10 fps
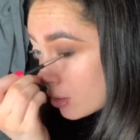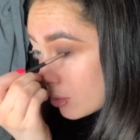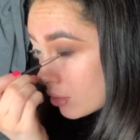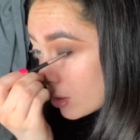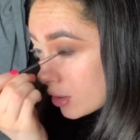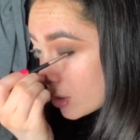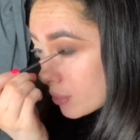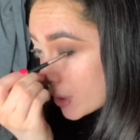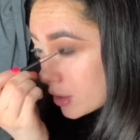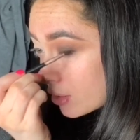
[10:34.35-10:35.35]
rather than a
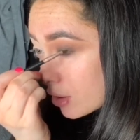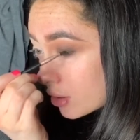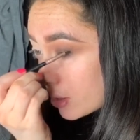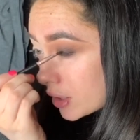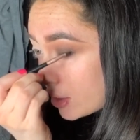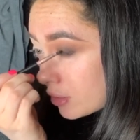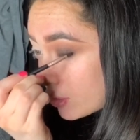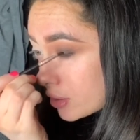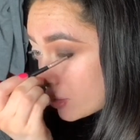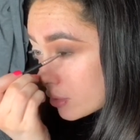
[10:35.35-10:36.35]
big dark line,
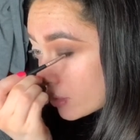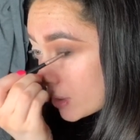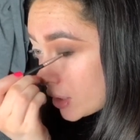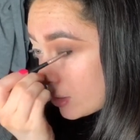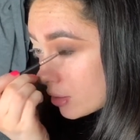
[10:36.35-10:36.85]
do you know what I mean?